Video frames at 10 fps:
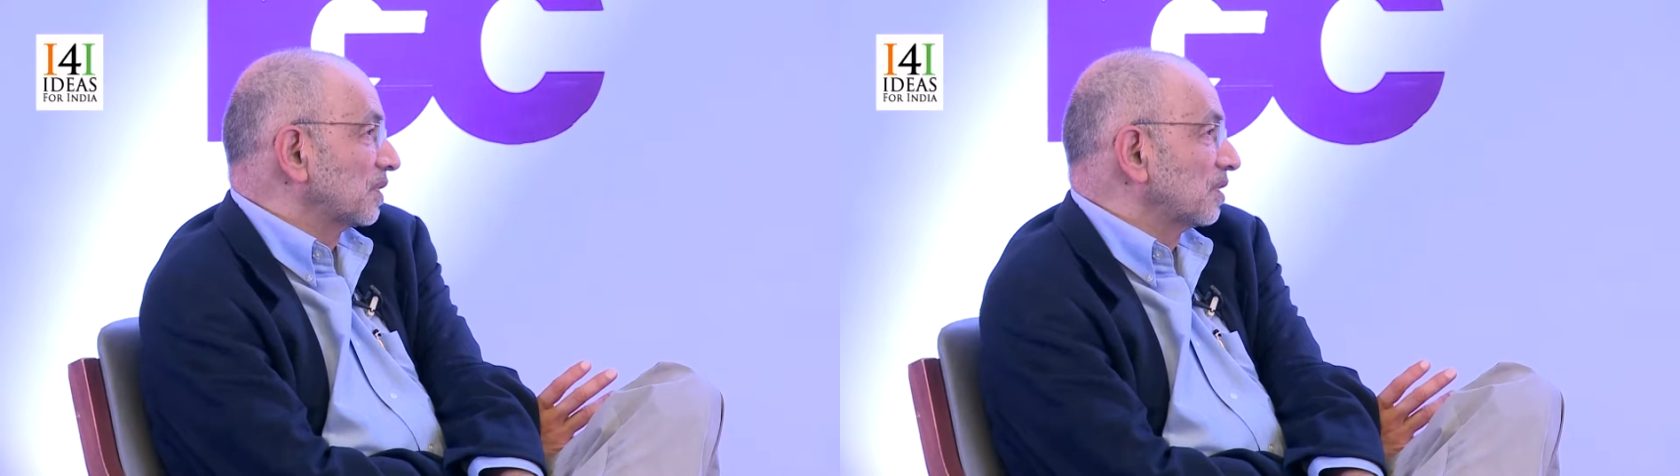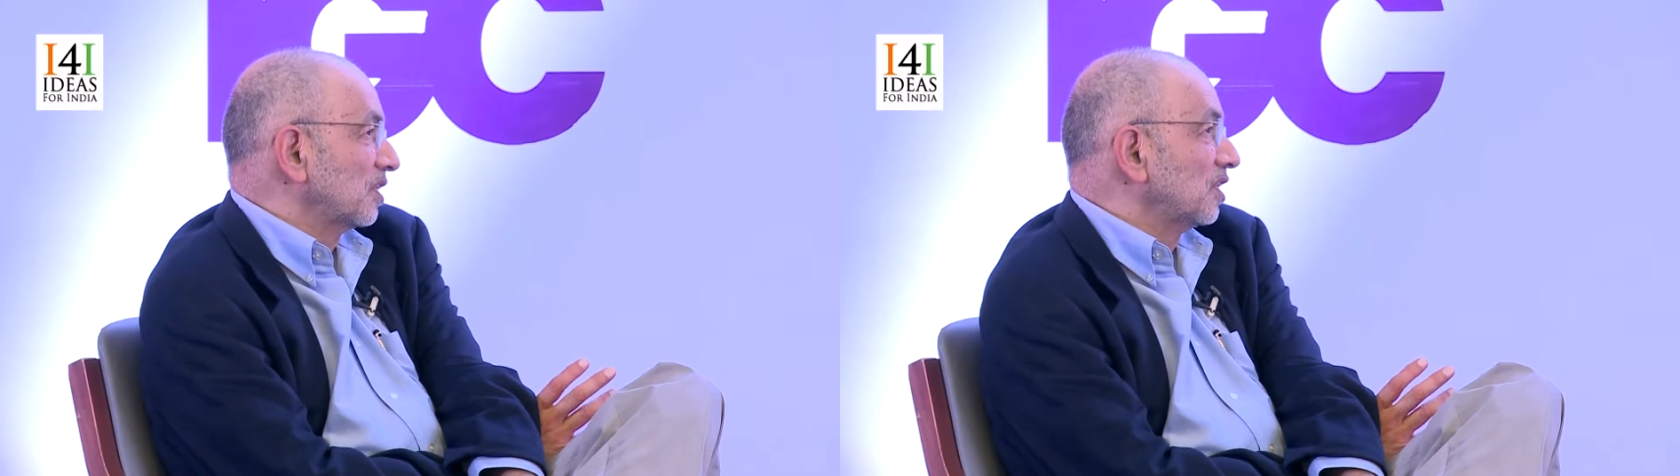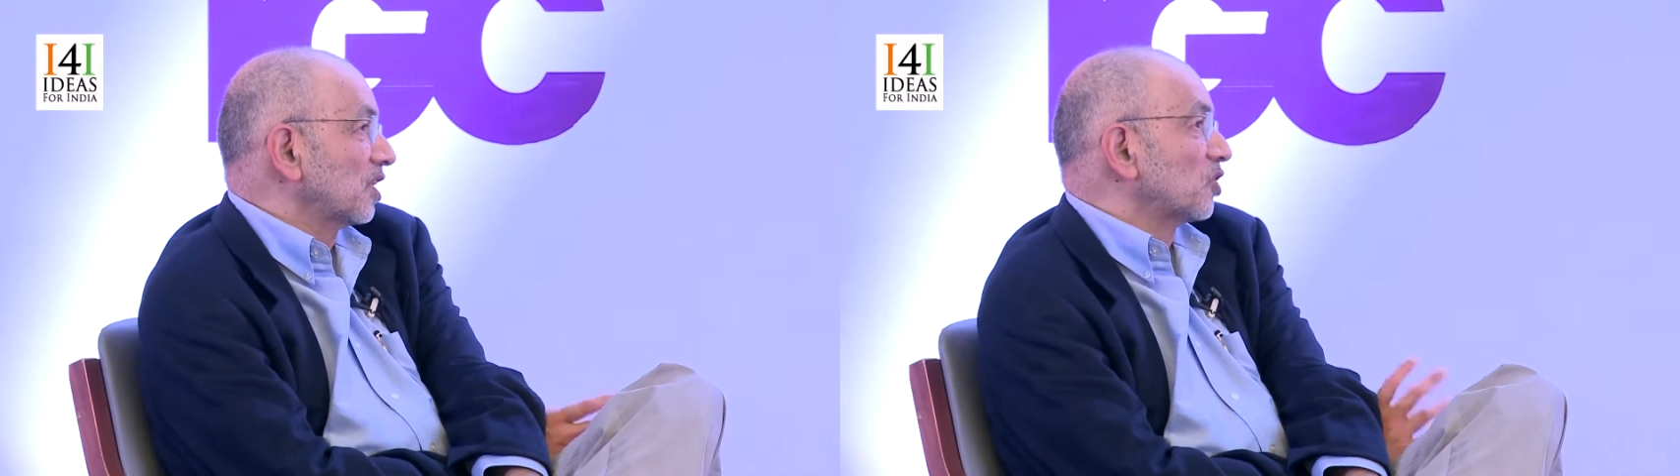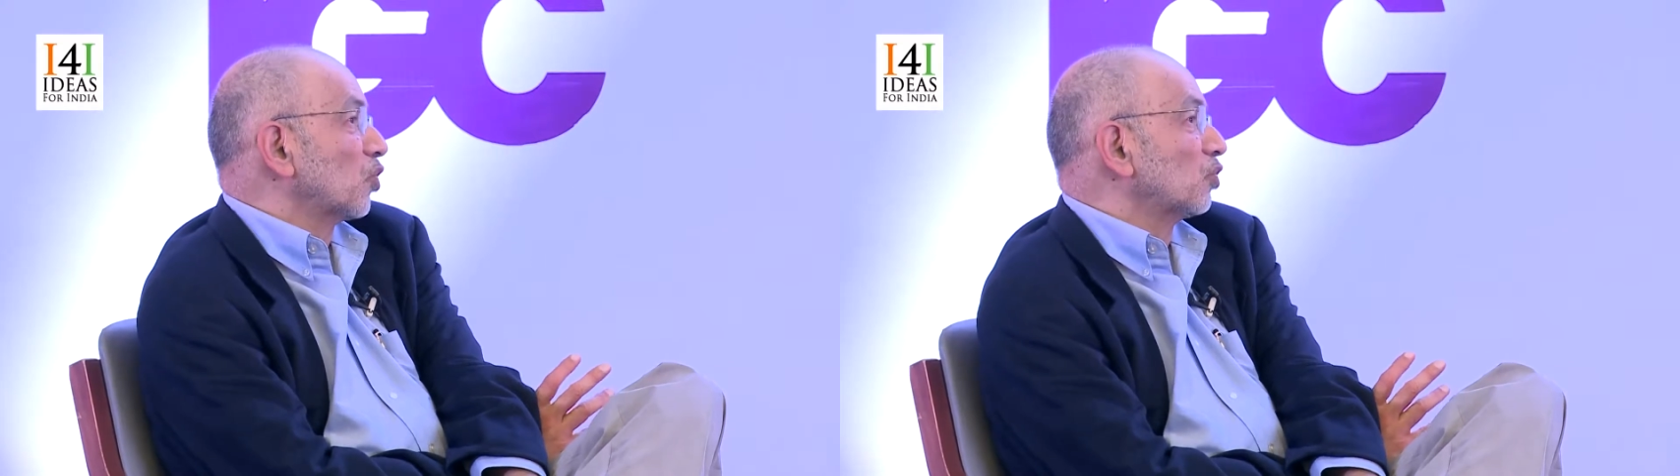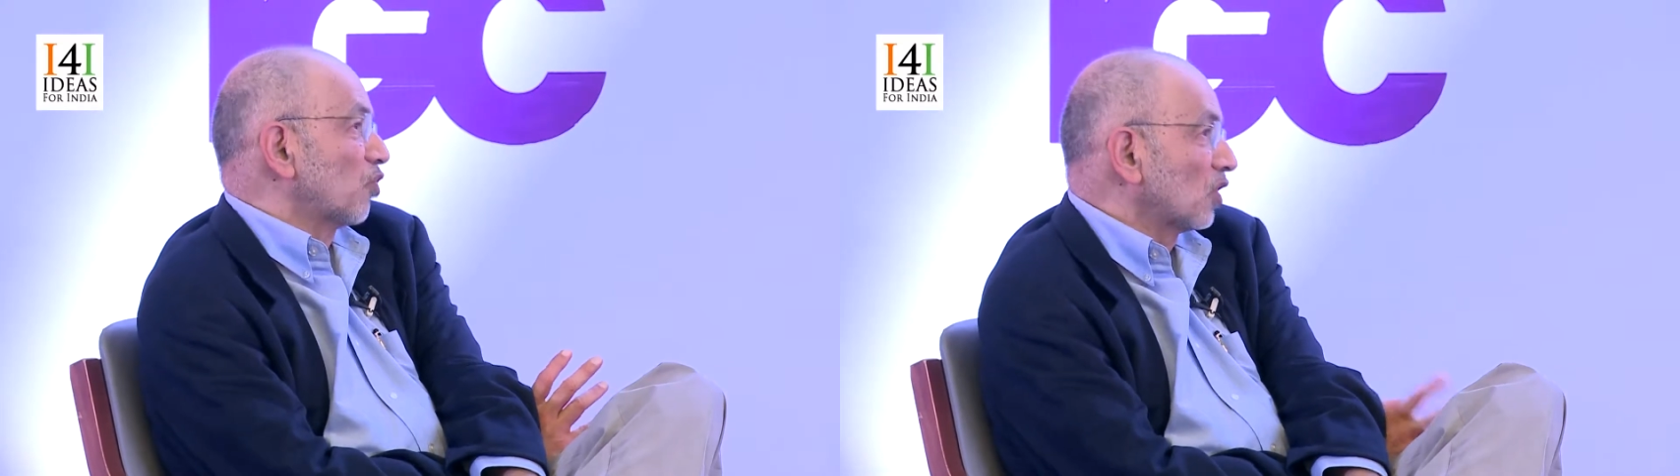Indian
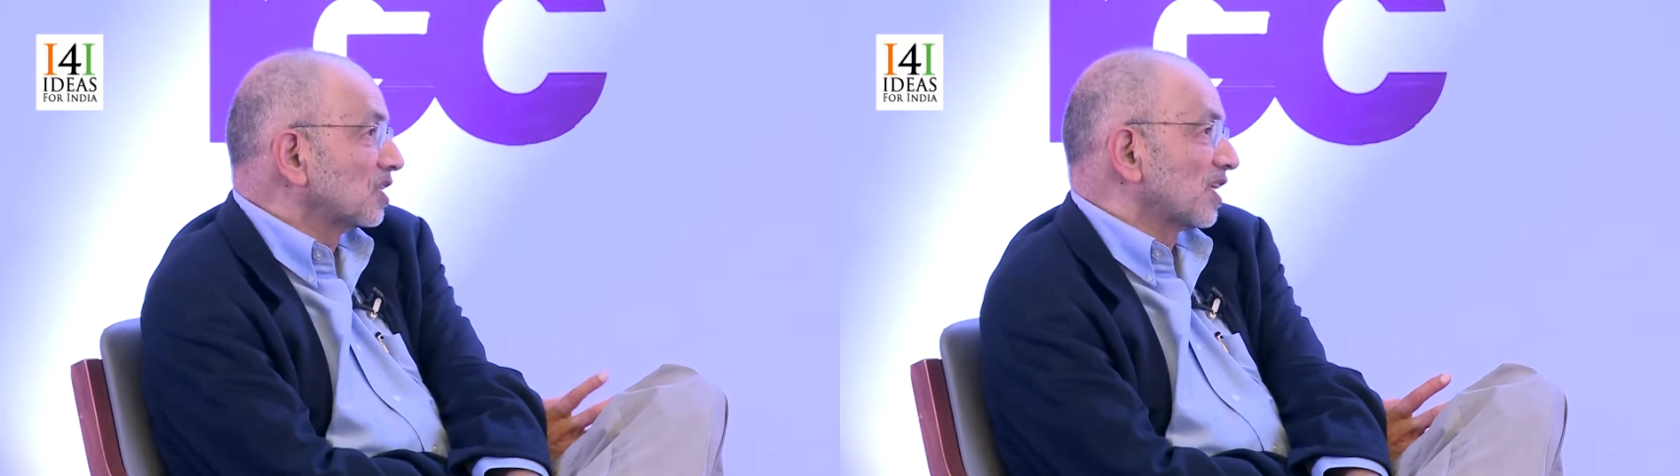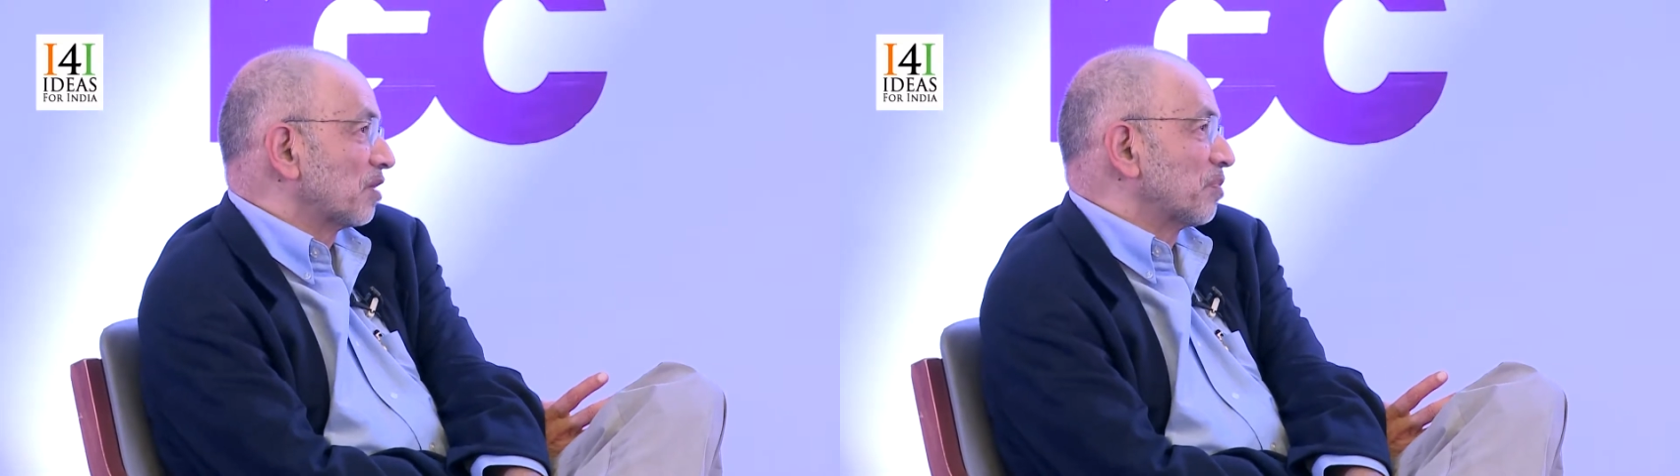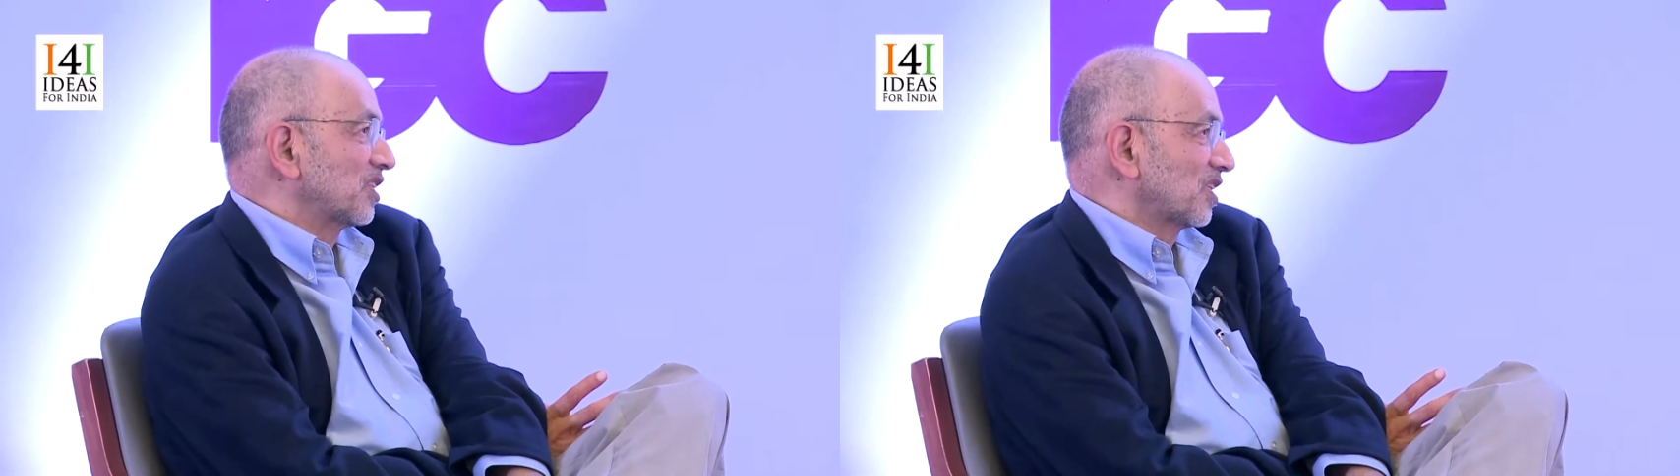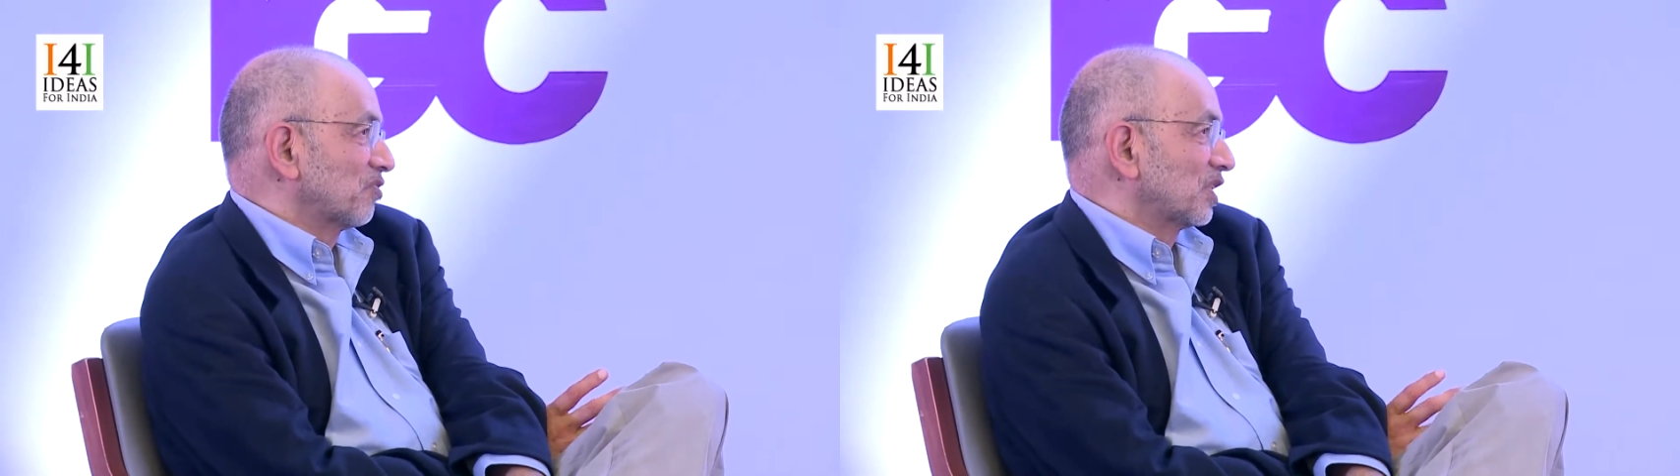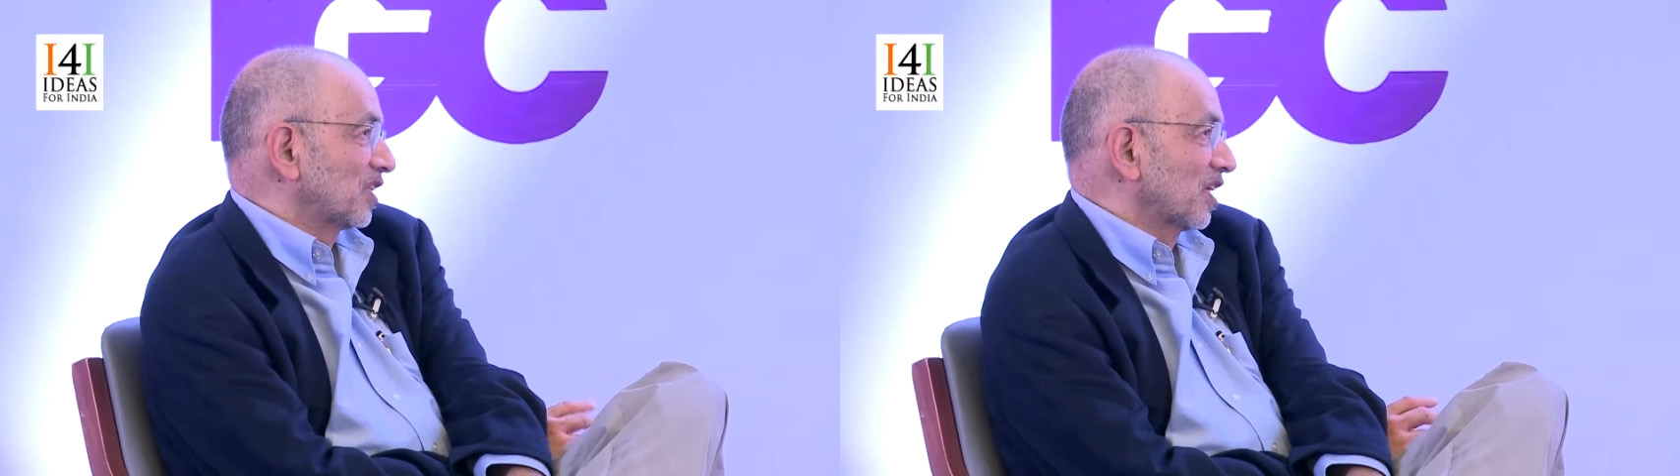growth was led by
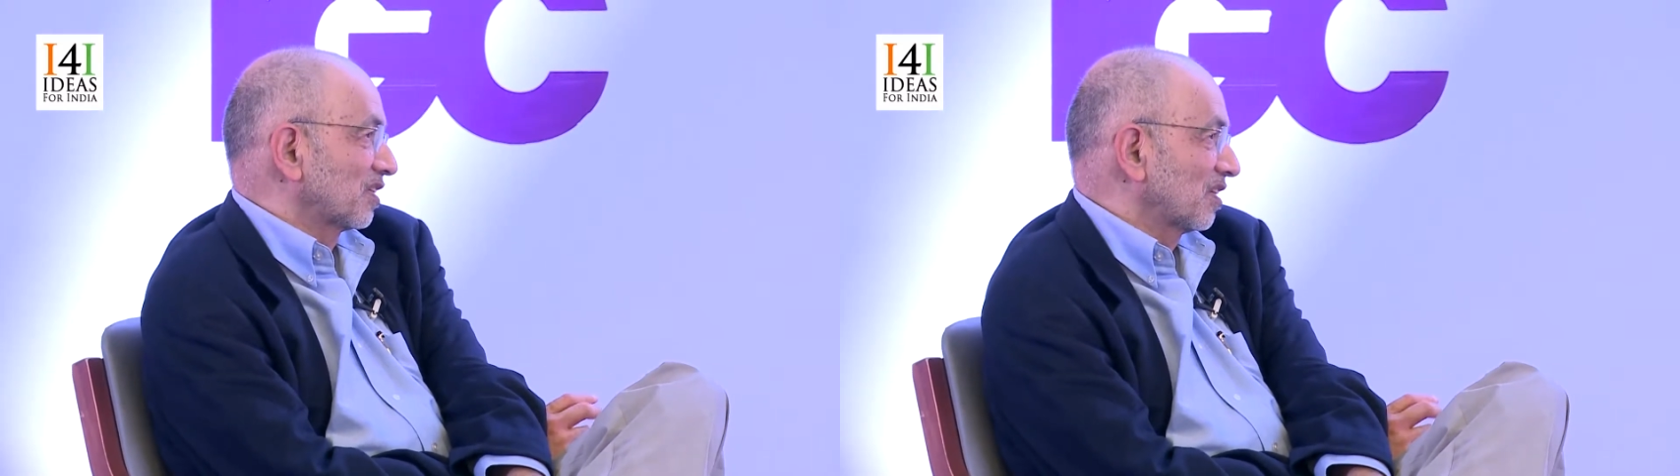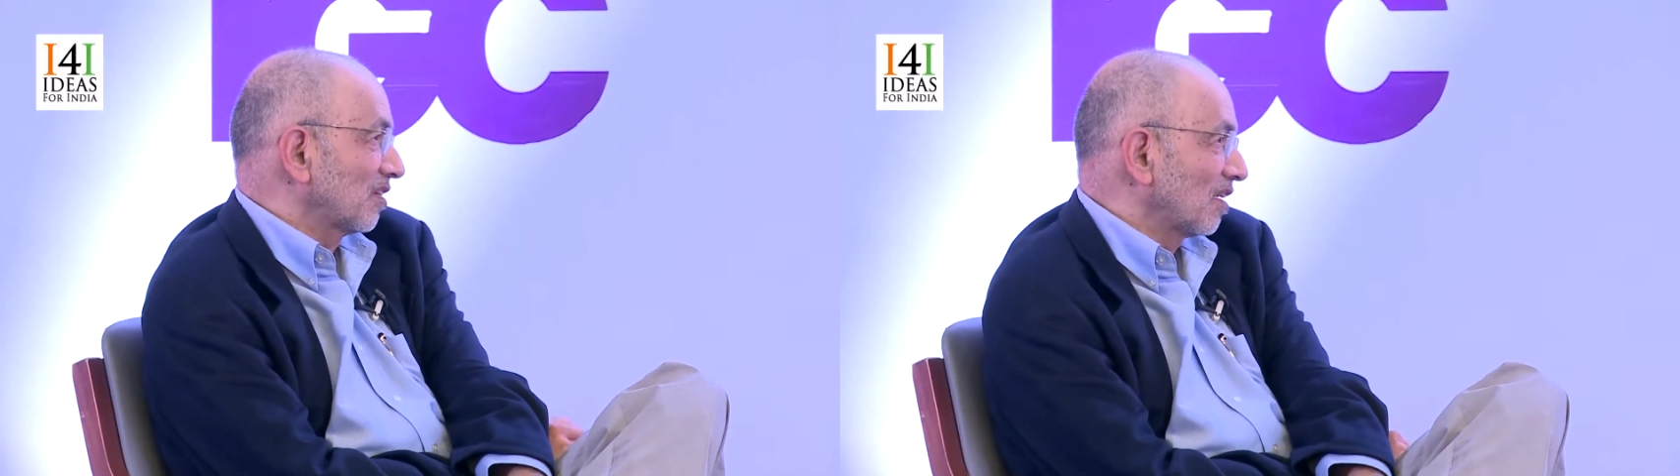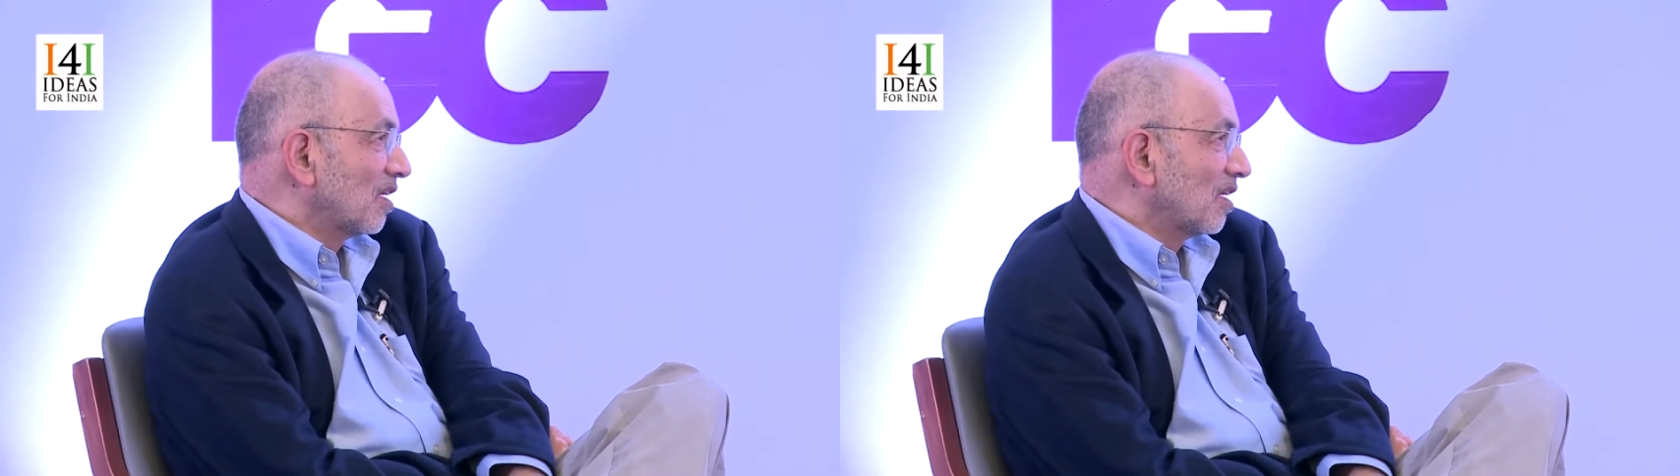service sector,